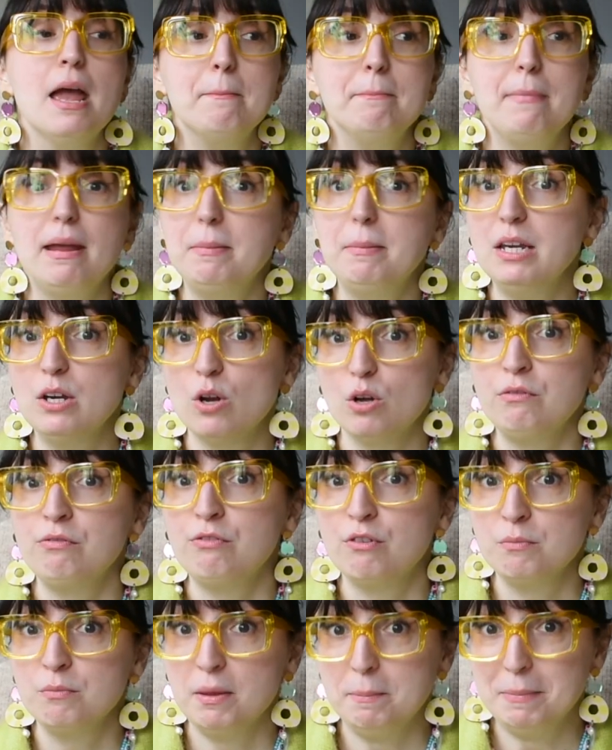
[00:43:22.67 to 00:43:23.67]
Maybe not
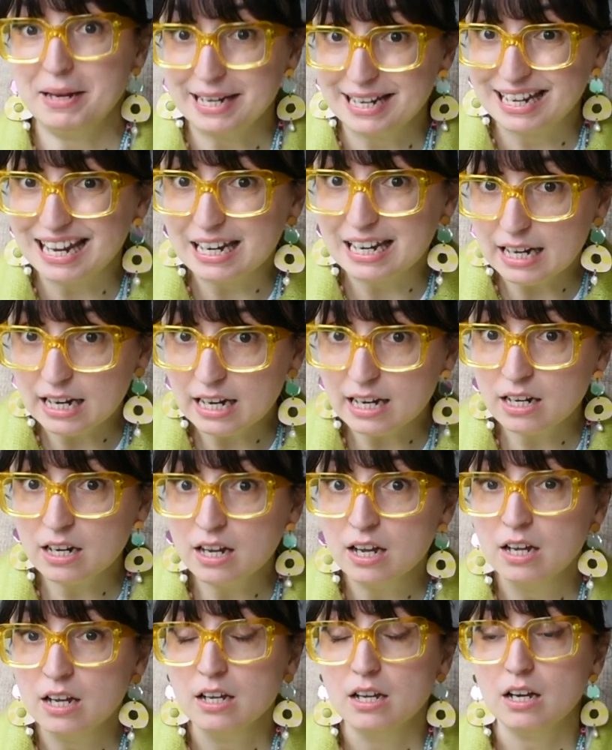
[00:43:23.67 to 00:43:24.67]
from the beginning,
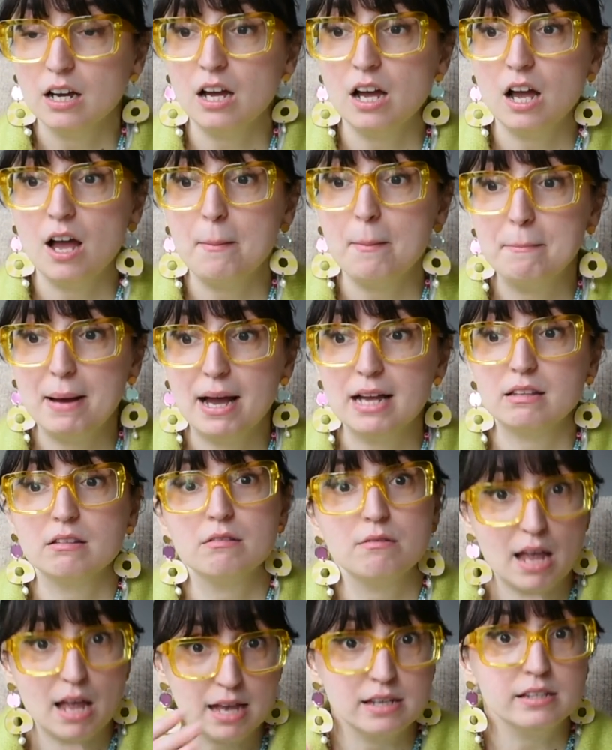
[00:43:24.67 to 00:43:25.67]
but
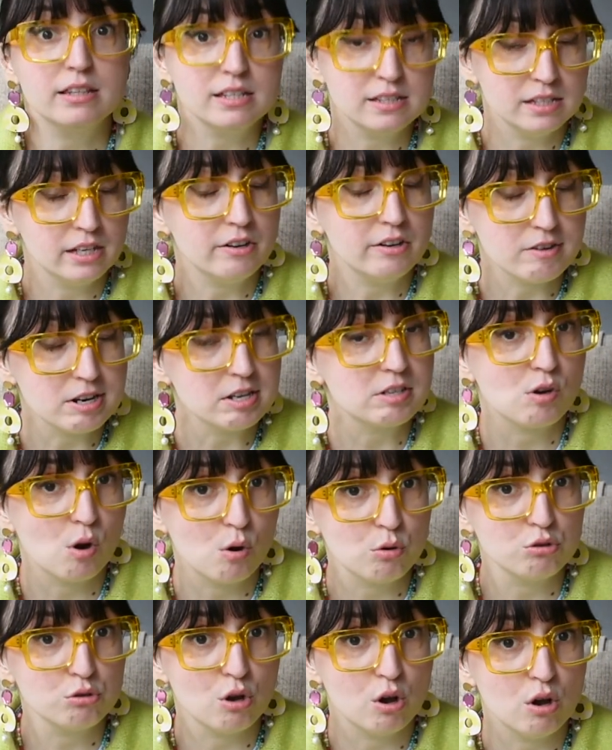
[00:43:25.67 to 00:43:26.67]
as the series
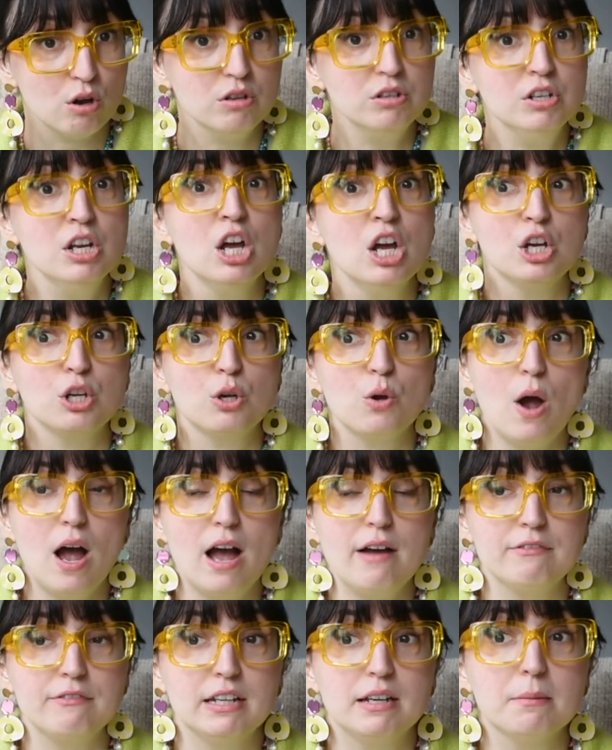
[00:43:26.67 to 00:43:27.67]
goes on, you
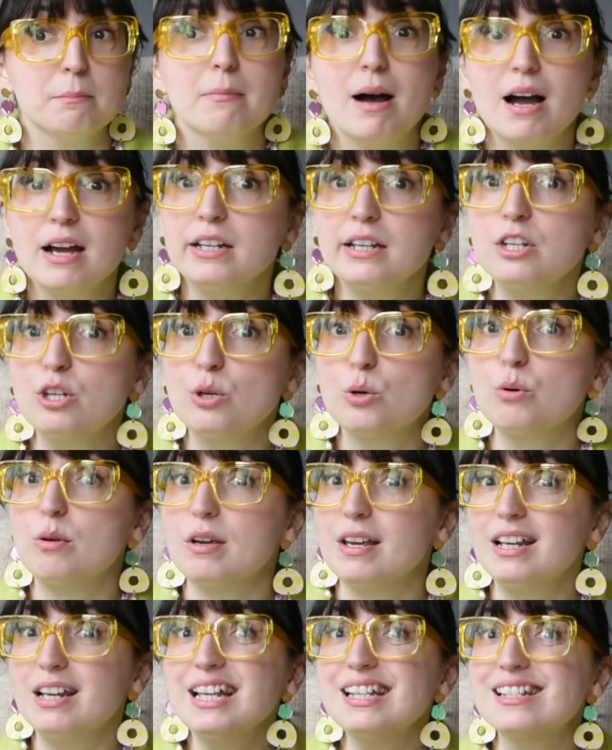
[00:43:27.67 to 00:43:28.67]
have it. Mind you,
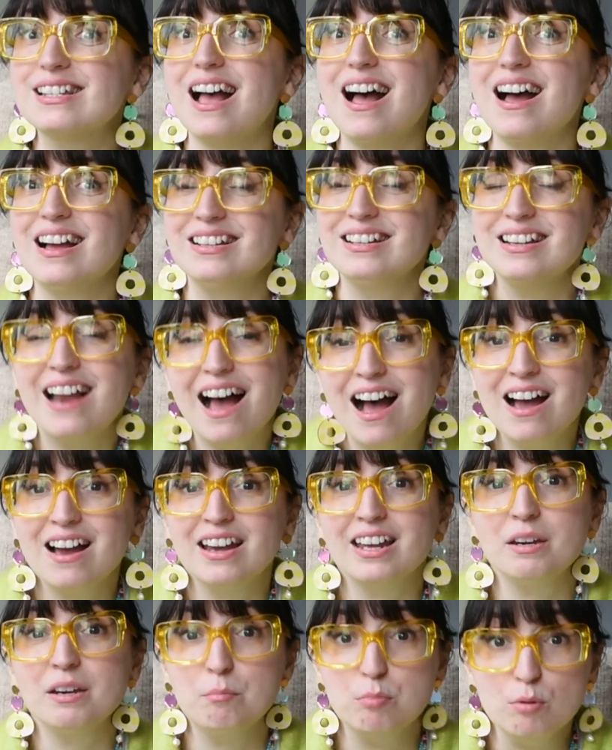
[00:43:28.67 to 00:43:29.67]
it is a
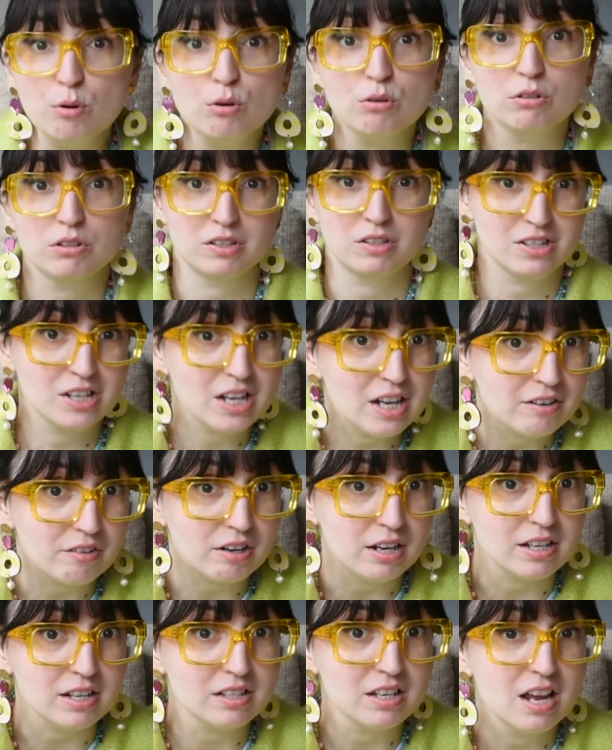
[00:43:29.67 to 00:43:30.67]
9-book
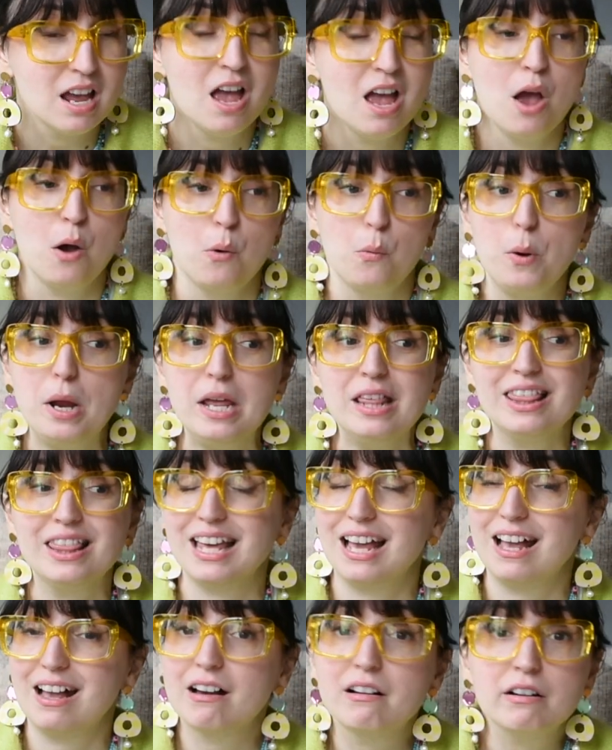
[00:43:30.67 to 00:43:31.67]
series with
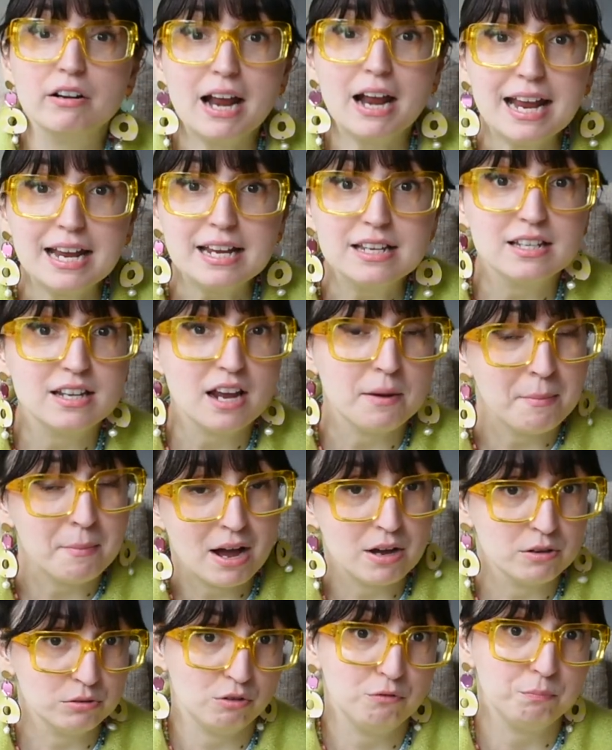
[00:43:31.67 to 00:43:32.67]
crazy
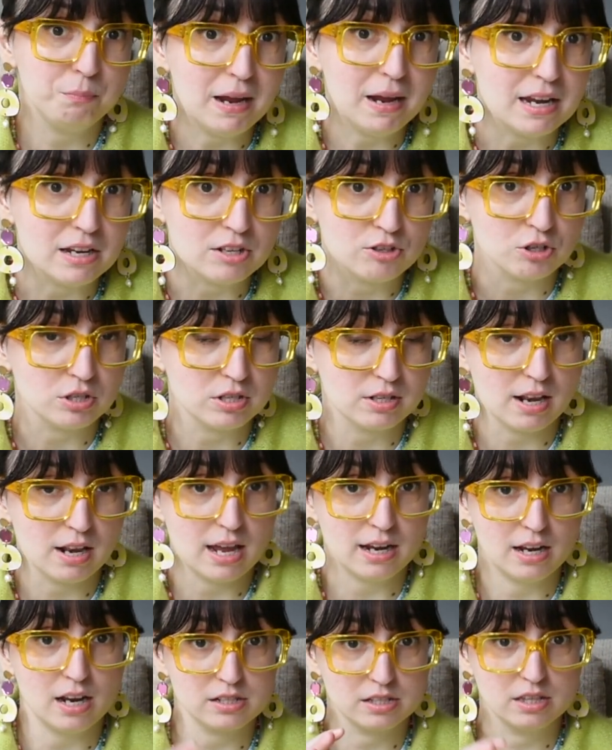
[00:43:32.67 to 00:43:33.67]
amount of pages,
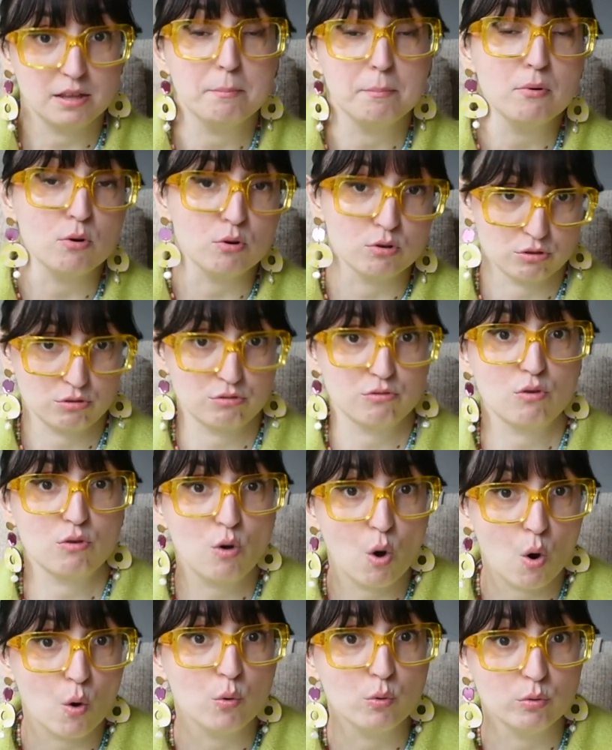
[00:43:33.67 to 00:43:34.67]
like as the books
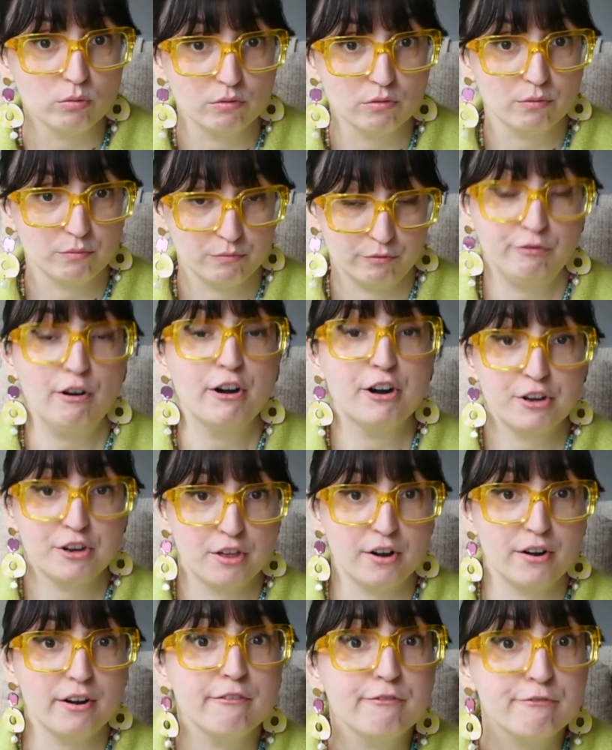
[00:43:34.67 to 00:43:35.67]
go
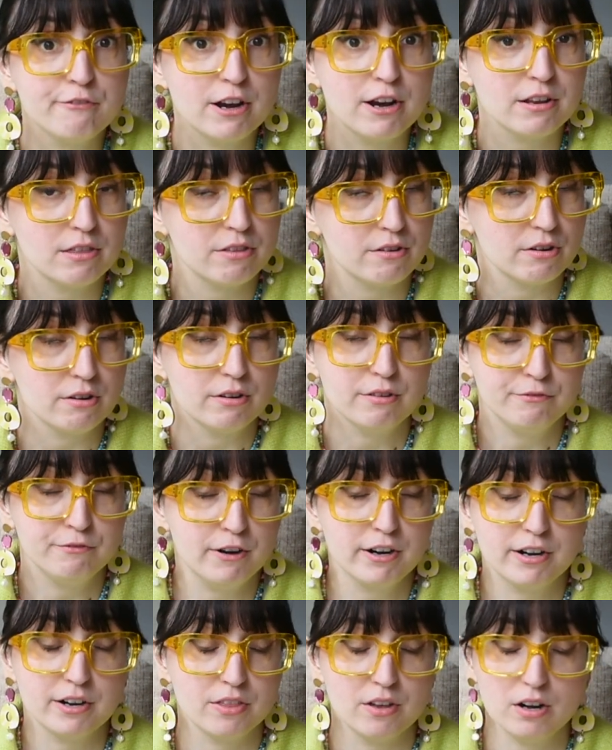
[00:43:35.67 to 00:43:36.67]
further and
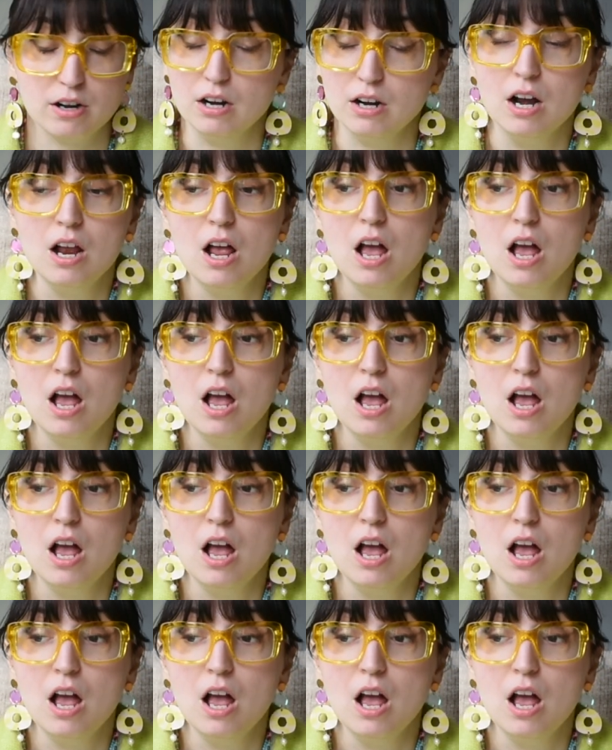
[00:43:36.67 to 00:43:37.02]
further.